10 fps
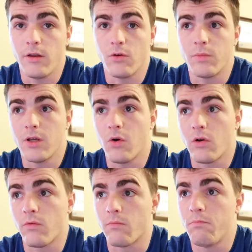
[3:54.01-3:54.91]
And you'll be going
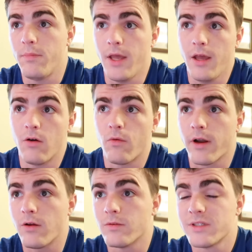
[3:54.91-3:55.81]
to bed
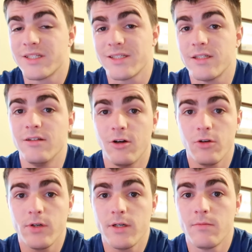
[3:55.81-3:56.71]
around
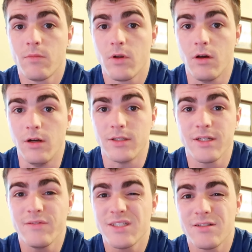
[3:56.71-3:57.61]
1600,
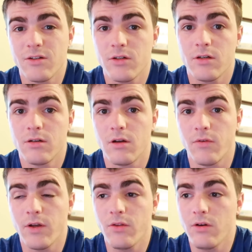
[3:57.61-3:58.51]
1700,
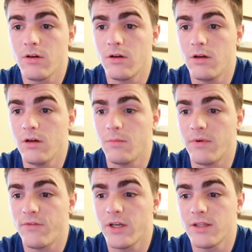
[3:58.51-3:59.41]
around there.
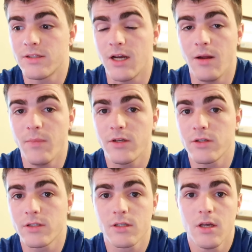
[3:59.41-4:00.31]
I forget the time
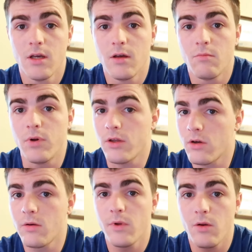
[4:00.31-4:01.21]
metrics, but
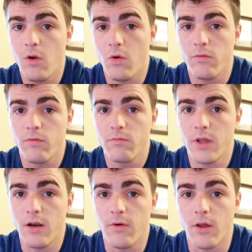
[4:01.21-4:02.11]
you're gonna be going to
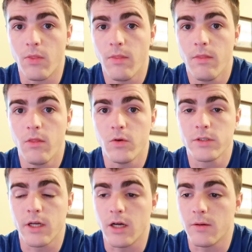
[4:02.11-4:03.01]
bed around those
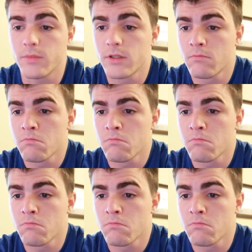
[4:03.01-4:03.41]
times.